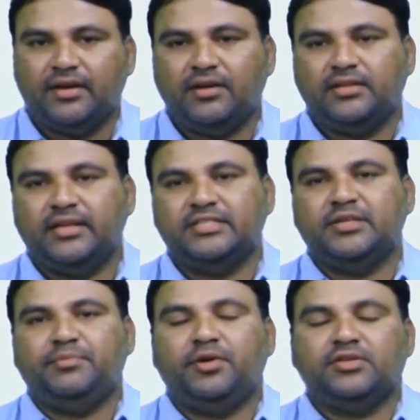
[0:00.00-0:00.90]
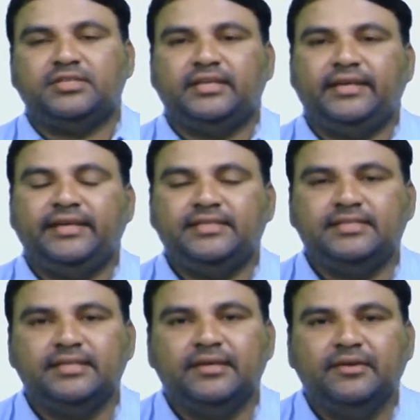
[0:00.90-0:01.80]
or the reciprocity
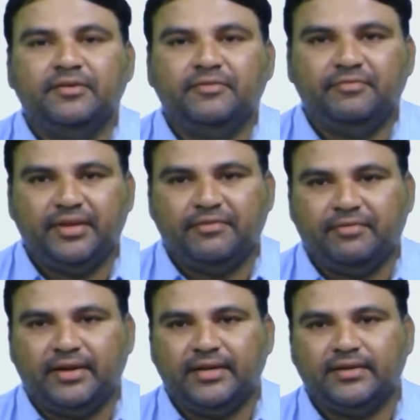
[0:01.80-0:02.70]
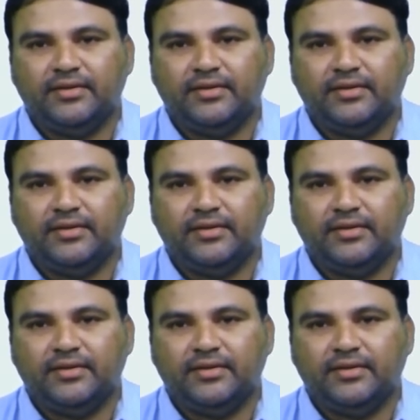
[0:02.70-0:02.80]
is verified.